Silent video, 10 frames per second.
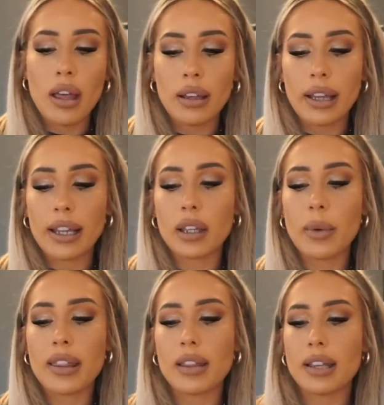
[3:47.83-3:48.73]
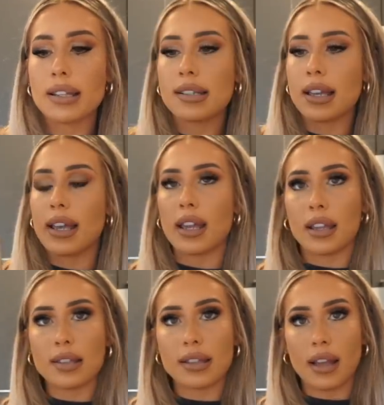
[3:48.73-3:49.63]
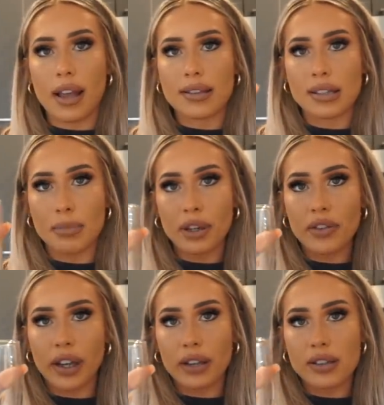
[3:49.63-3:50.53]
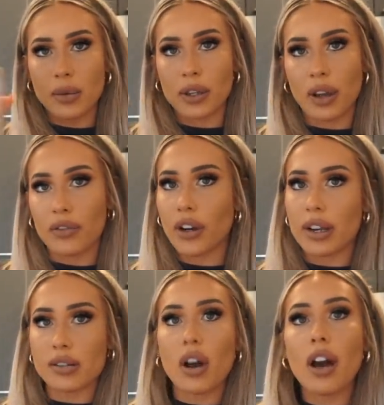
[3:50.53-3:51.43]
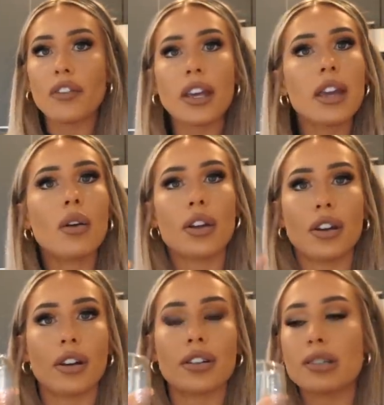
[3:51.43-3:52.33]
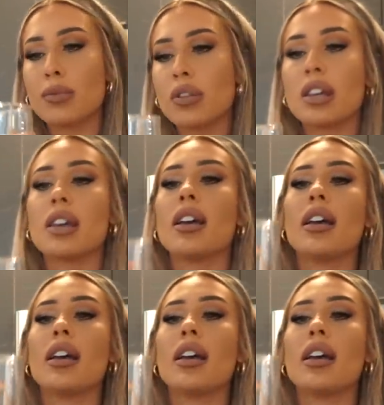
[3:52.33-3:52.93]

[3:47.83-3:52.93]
Like the way that they sit in this glass is perfect. So when you have your iced coffee or your smoothie,